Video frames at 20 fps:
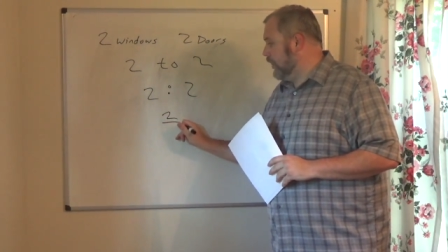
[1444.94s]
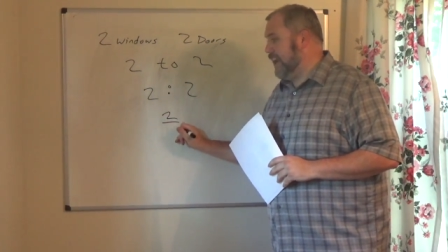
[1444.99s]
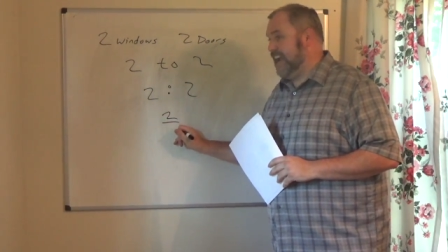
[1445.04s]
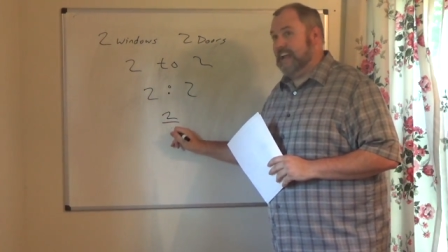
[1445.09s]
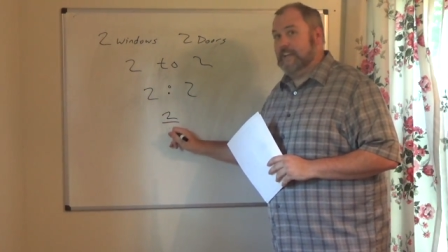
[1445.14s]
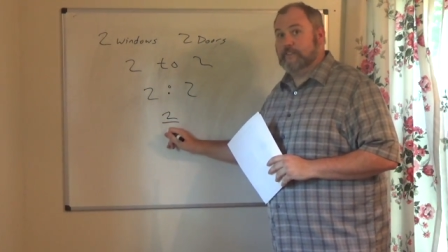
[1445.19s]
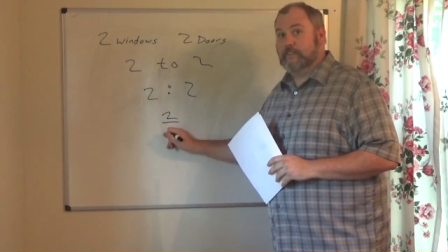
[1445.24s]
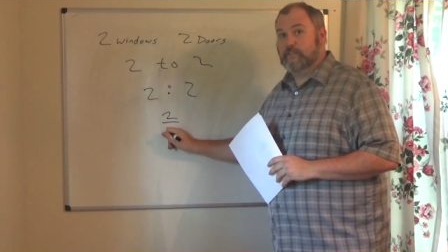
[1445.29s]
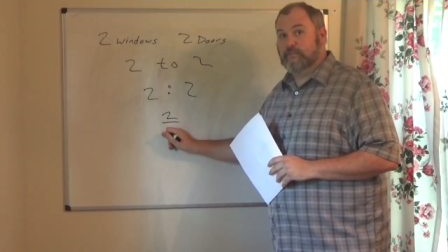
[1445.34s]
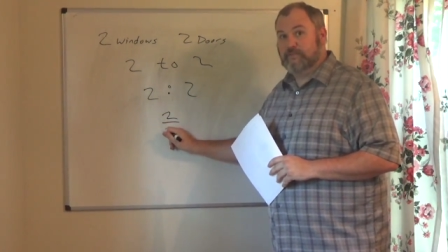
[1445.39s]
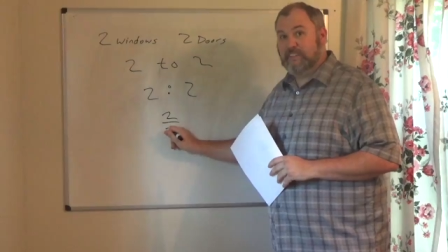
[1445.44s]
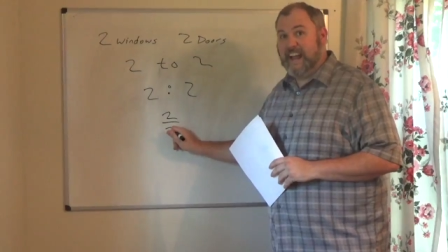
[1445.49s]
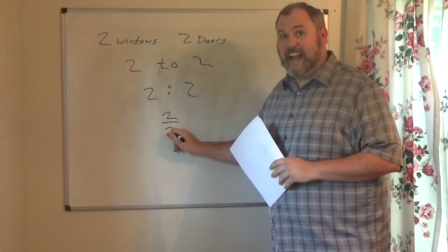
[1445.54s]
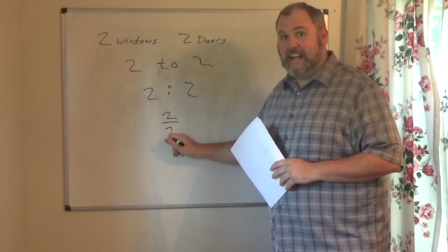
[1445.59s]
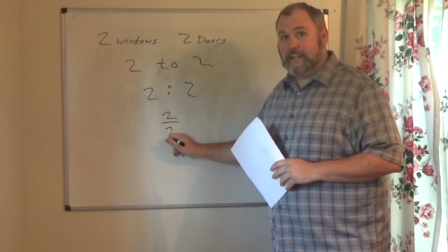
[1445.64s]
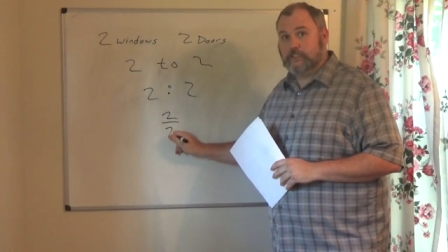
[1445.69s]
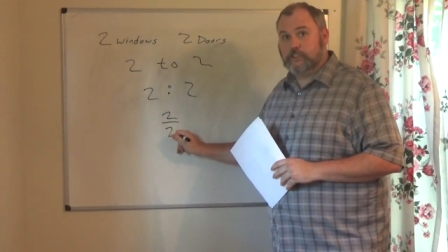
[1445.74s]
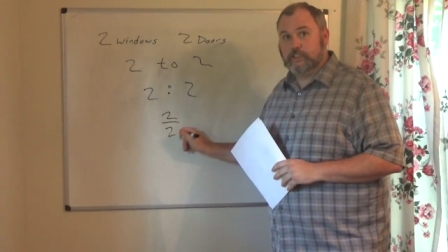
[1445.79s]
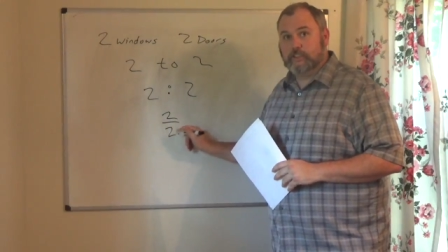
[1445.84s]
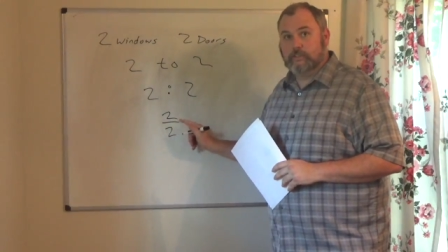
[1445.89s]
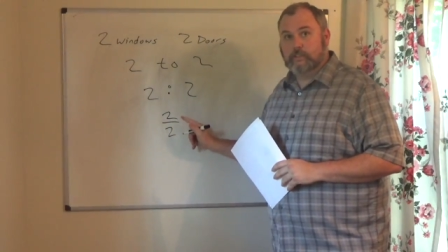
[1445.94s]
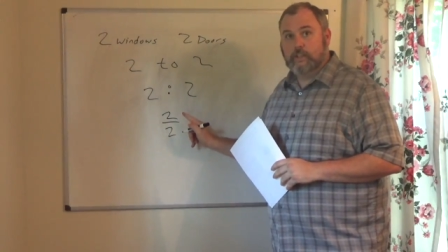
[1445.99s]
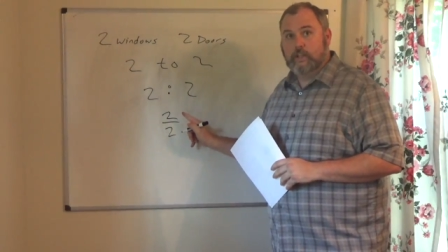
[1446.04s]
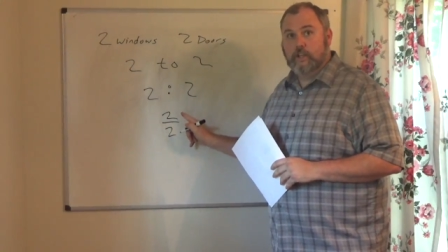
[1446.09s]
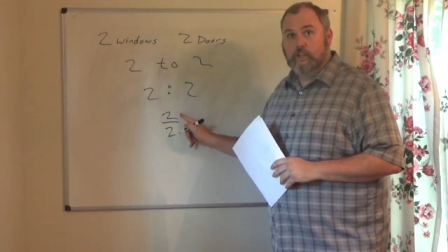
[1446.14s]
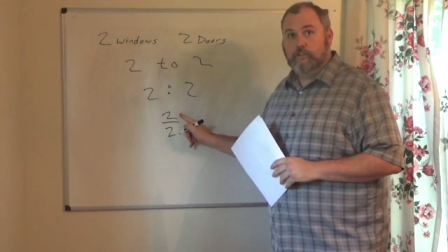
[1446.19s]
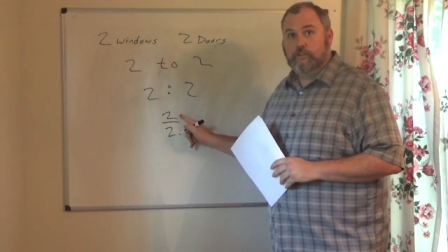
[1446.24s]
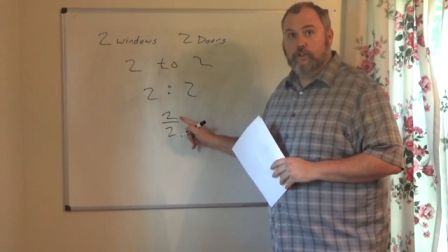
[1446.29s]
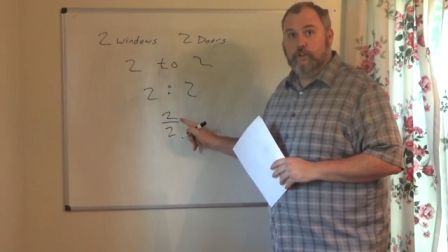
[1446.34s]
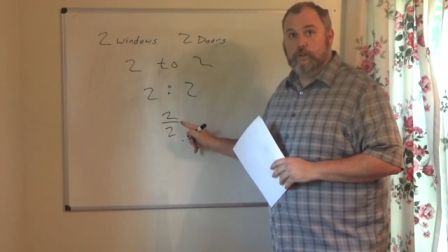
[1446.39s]
as a fraction,
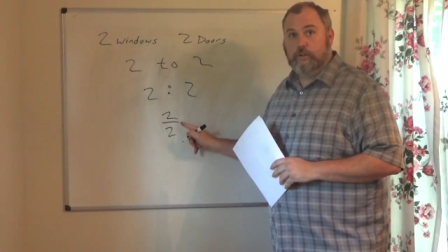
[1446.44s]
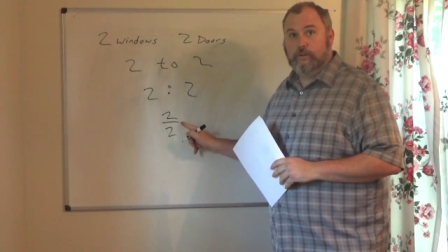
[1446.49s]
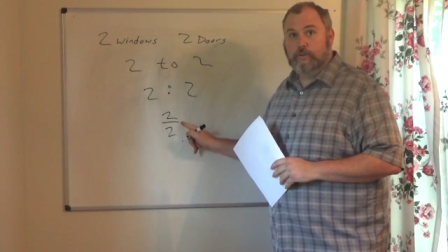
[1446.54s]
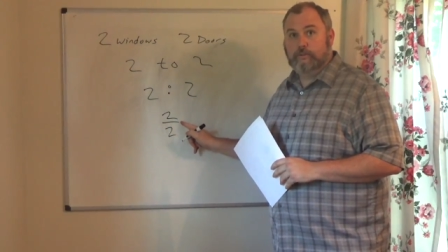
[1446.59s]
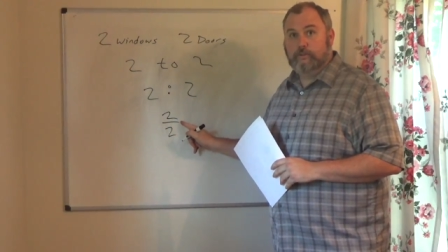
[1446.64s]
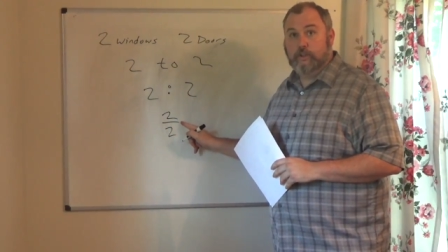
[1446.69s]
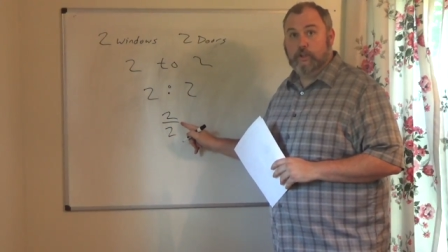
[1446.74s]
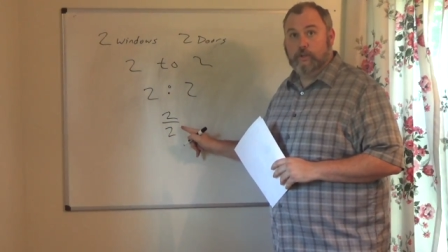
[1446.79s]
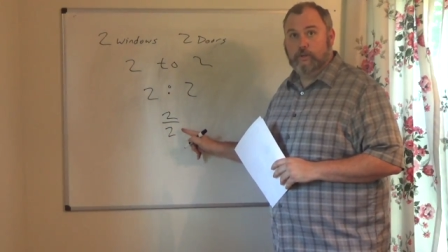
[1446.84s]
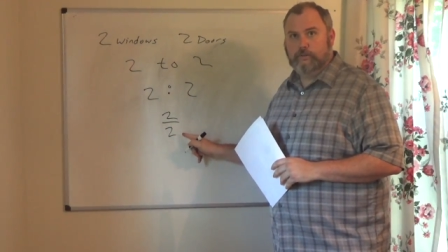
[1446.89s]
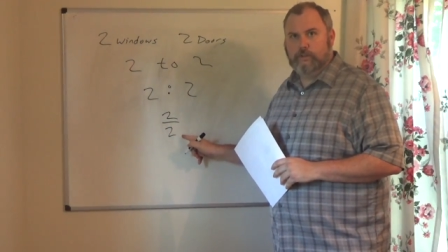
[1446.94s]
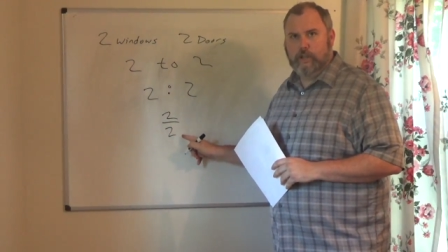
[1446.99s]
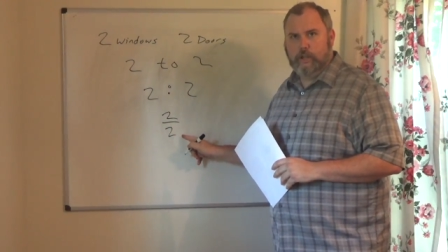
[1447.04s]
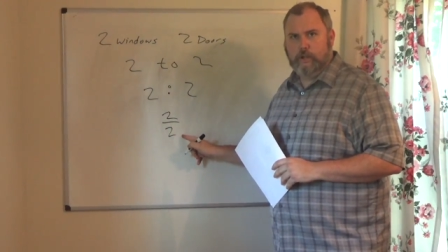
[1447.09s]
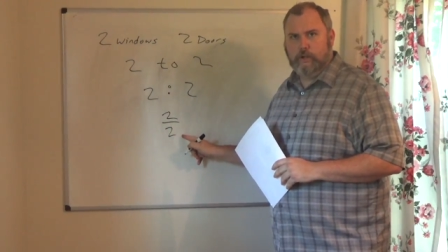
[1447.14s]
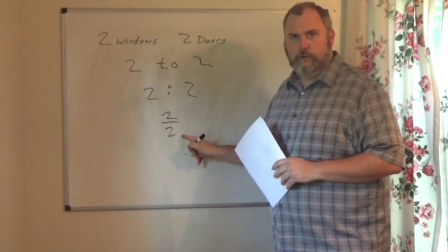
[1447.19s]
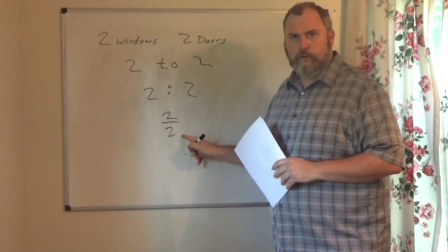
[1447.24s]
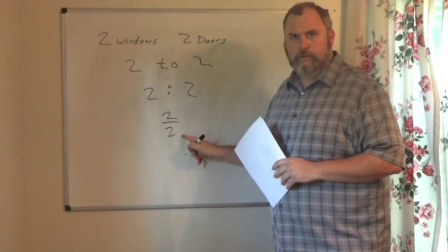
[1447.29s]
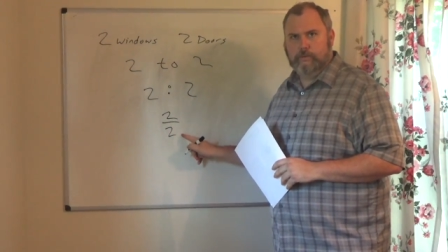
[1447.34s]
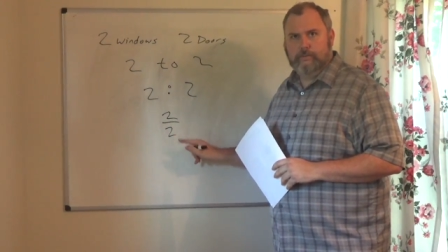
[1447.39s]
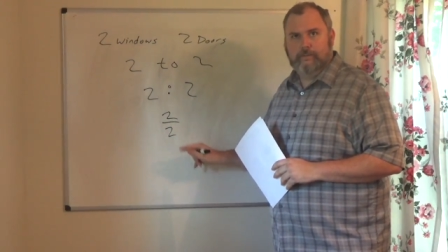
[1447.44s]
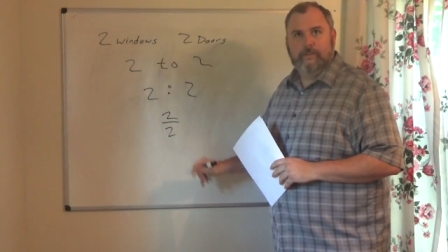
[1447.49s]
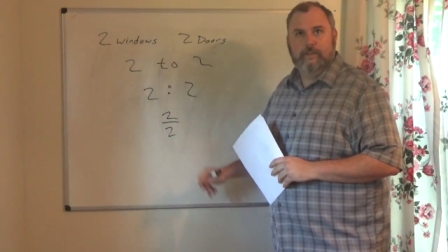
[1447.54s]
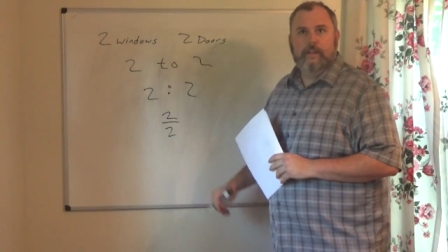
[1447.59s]
2, 2, 2.